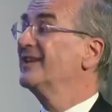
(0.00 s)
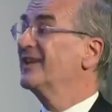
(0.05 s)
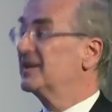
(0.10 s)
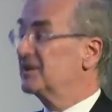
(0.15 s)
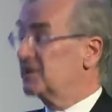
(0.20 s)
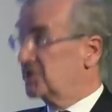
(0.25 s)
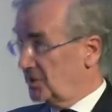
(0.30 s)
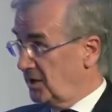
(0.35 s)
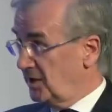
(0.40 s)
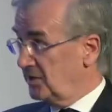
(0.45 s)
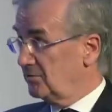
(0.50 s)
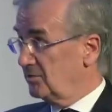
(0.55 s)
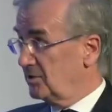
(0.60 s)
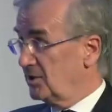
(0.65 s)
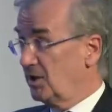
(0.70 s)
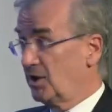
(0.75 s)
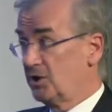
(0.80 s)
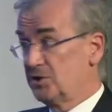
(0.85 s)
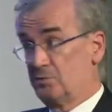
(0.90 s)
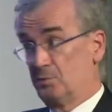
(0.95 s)
yet
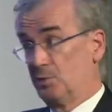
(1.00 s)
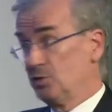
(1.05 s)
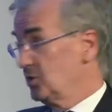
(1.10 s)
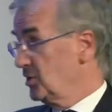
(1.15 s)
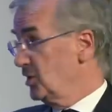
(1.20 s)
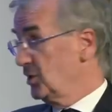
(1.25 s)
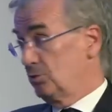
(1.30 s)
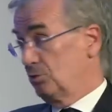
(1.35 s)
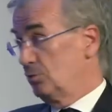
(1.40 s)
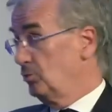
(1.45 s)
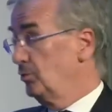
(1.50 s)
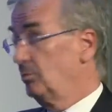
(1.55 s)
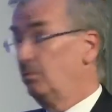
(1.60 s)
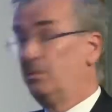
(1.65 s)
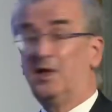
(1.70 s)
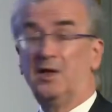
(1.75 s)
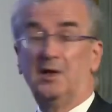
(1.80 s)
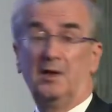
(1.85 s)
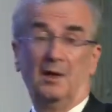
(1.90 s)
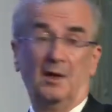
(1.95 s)
generalized, but they could
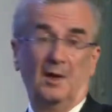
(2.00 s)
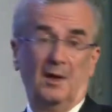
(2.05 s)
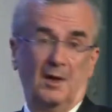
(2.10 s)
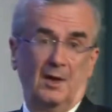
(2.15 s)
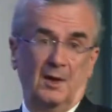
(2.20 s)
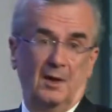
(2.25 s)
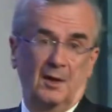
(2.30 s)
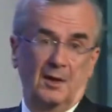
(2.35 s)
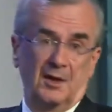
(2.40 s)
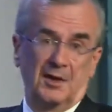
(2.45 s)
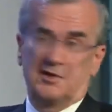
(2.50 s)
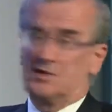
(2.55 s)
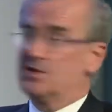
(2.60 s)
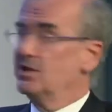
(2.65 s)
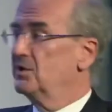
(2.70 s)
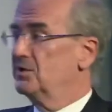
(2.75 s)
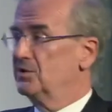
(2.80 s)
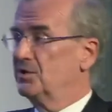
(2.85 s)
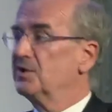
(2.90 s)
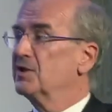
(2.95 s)
be, let's
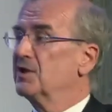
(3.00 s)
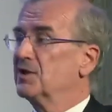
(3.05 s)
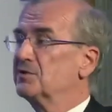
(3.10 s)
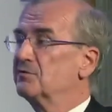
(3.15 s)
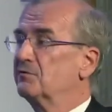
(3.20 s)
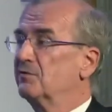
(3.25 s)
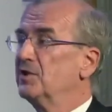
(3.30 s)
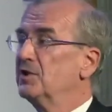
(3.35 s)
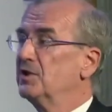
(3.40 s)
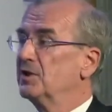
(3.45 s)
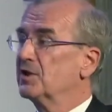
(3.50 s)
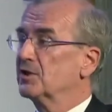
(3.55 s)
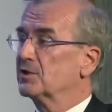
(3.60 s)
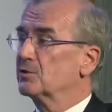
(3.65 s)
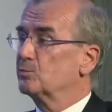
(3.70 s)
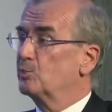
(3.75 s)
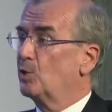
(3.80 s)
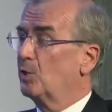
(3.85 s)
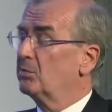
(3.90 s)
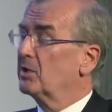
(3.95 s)
say, the next 3
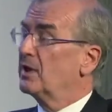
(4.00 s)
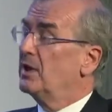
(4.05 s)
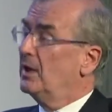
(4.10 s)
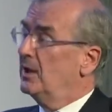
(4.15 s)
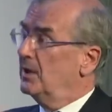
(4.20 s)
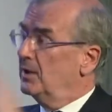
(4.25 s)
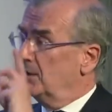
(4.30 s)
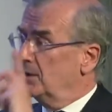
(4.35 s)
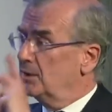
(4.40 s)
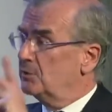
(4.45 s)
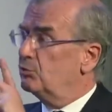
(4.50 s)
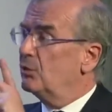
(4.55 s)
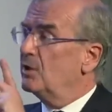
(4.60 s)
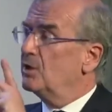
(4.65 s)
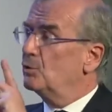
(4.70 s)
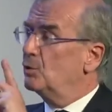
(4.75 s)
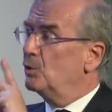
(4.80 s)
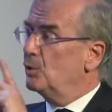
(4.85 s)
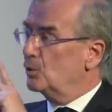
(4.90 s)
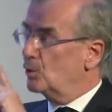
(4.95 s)
years, probably. It
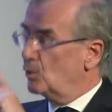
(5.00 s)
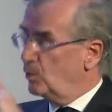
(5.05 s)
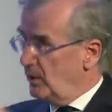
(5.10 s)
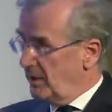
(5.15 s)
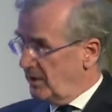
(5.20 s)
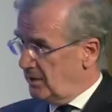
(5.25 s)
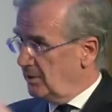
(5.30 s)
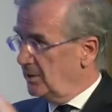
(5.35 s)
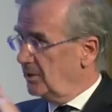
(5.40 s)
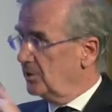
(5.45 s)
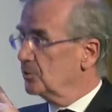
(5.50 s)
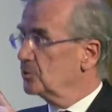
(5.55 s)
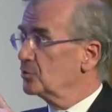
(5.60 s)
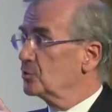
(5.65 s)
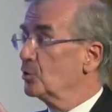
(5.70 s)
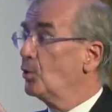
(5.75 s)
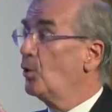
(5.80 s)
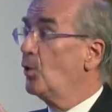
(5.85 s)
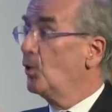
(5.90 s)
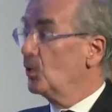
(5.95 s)
will go quicker on
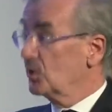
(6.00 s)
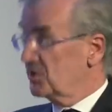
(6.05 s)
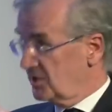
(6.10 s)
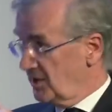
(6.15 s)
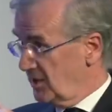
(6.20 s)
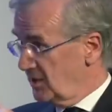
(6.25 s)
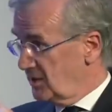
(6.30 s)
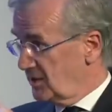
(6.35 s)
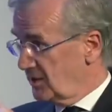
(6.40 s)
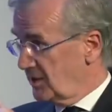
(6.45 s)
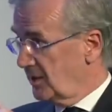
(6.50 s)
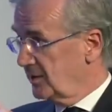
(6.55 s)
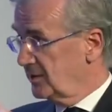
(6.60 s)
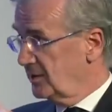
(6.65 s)
the wholesale side,